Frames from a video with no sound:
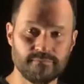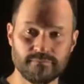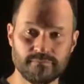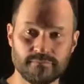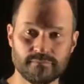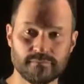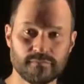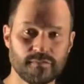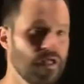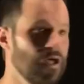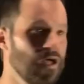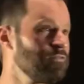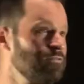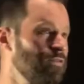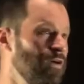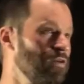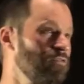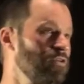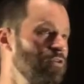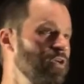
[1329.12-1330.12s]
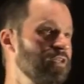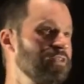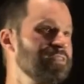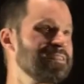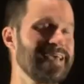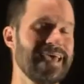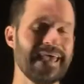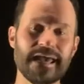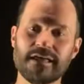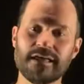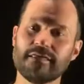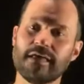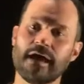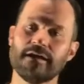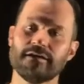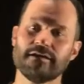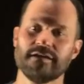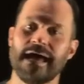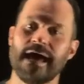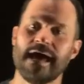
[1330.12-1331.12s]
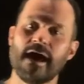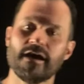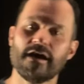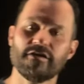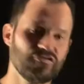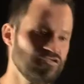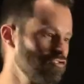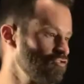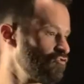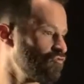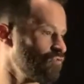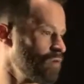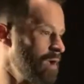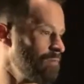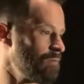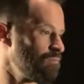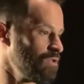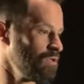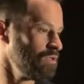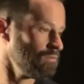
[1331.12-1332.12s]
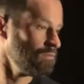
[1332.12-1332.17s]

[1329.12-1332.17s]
Cloud Foundry can take that cached droplet,